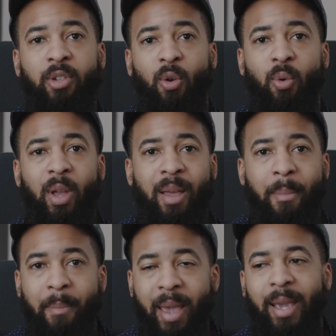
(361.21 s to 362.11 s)
So
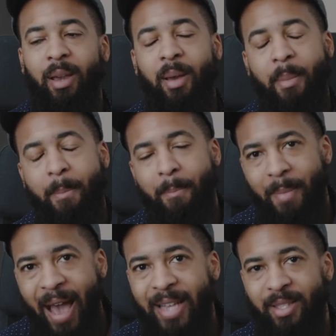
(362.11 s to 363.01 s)
make
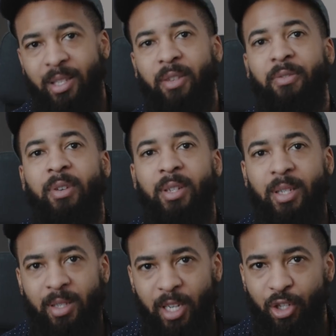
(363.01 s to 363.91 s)
massive
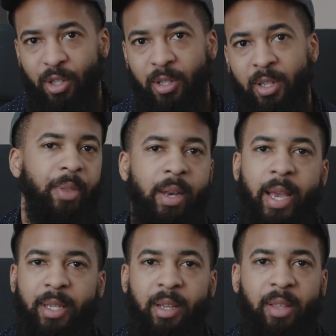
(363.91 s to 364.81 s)
decisions. The
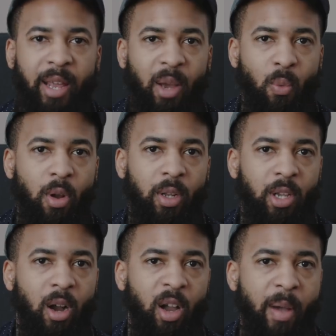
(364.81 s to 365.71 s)
next thing that I want to
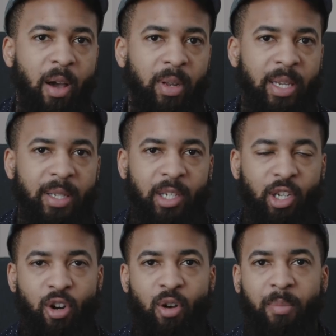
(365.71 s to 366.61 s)
talk about is a
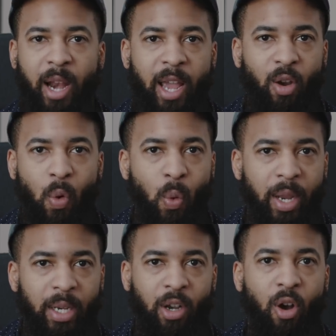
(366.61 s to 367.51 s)
term that I
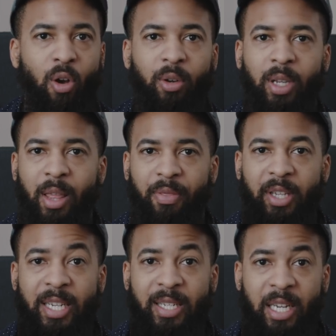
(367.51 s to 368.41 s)
coined called
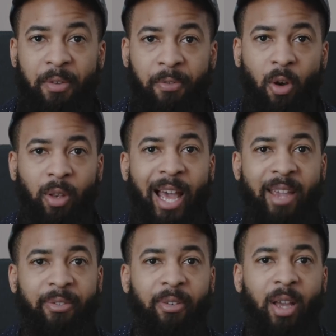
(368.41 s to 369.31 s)
the default
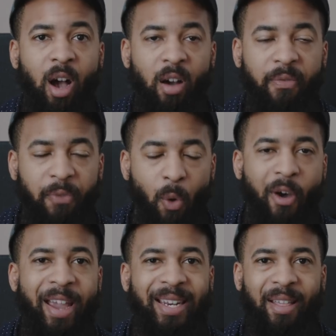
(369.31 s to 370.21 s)
life.
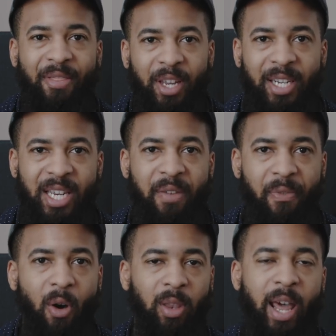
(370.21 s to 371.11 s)
Avoid the
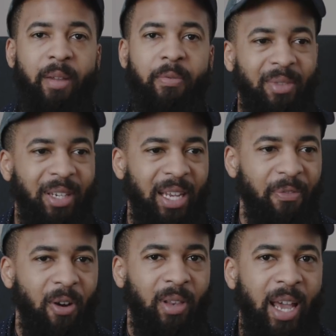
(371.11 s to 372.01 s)
default life. The
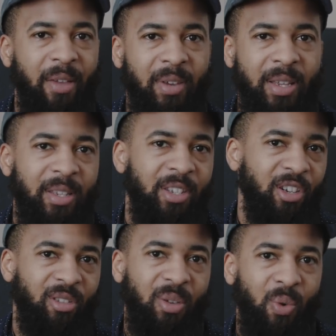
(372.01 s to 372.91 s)
default life is
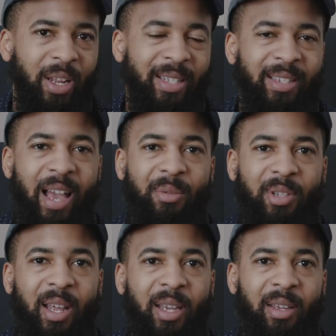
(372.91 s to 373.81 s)
essentially what it
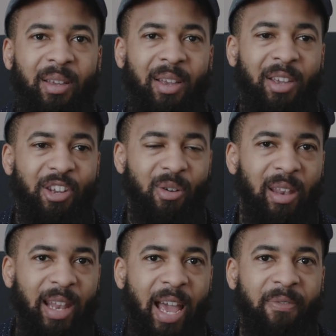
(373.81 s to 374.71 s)
sounds like. Your
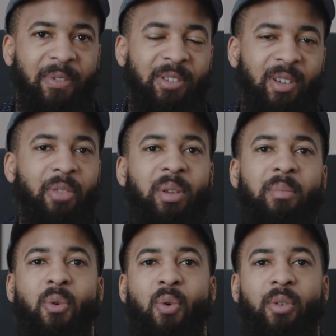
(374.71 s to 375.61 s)
life is
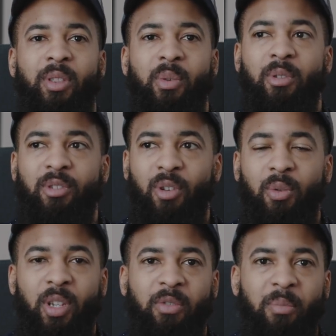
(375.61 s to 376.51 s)
nothing more than the
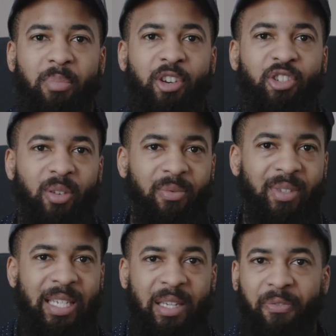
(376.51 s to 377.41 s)
result of a bunch
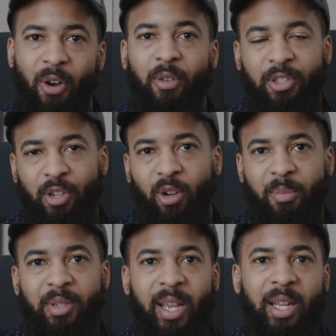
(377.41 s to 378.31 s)
of default
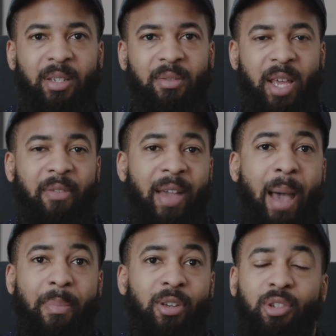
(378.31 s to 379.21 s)
circumstances that have
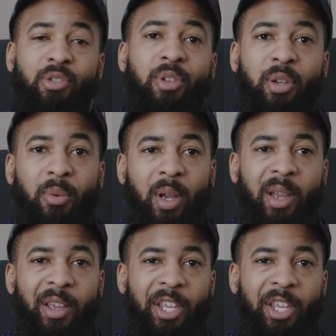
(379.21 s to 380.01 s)
happened to you.